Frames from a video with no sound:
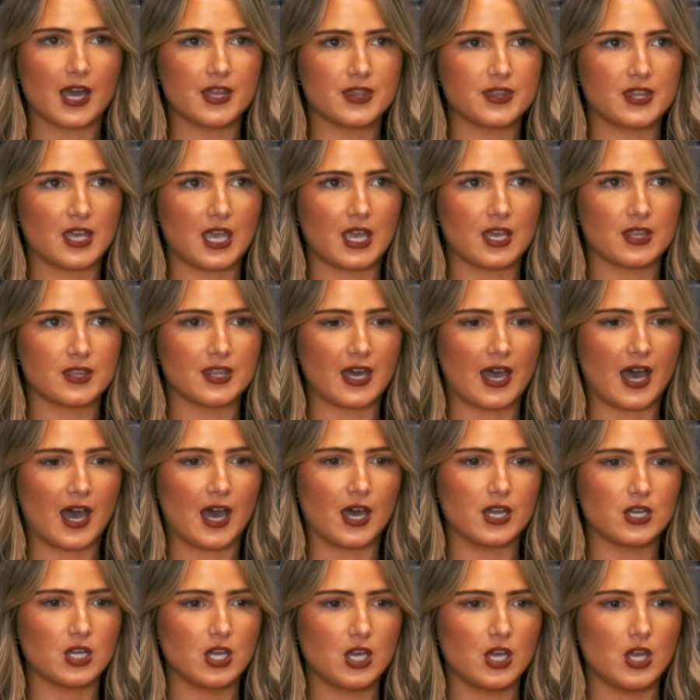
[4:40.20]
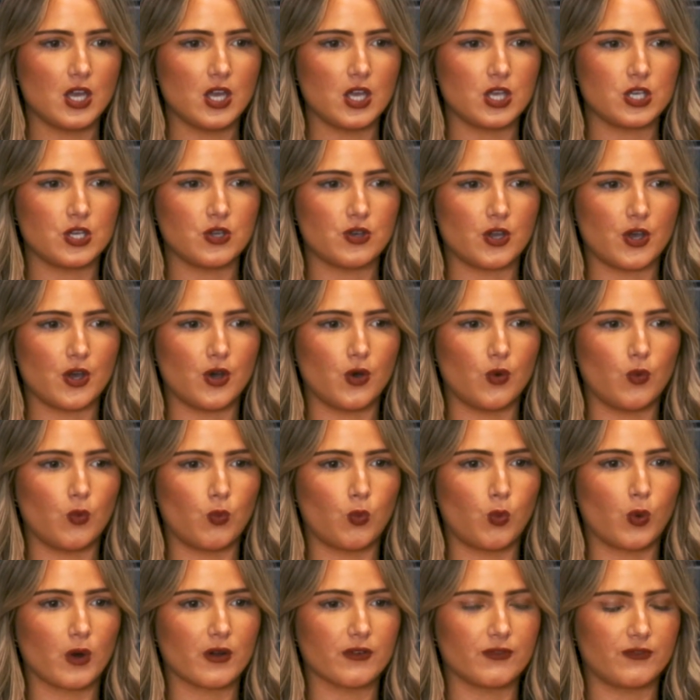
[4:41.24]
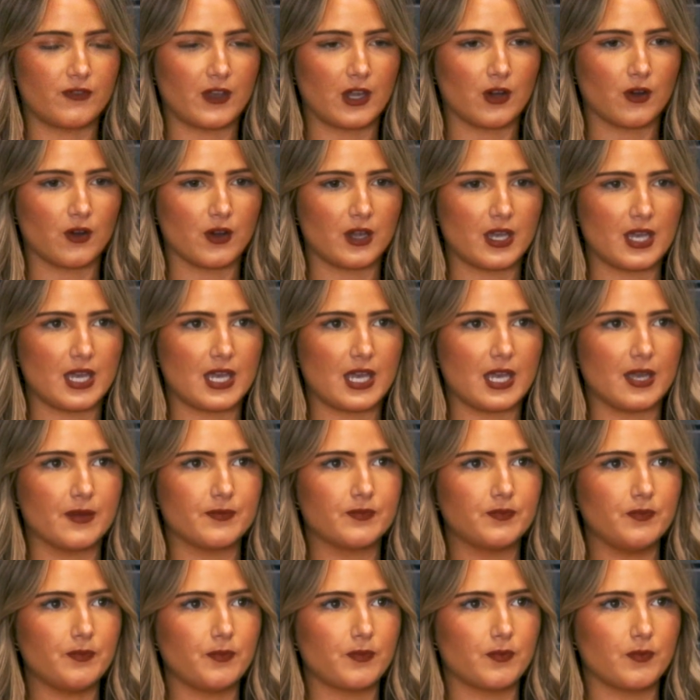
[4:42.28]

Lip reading: I think that, we're very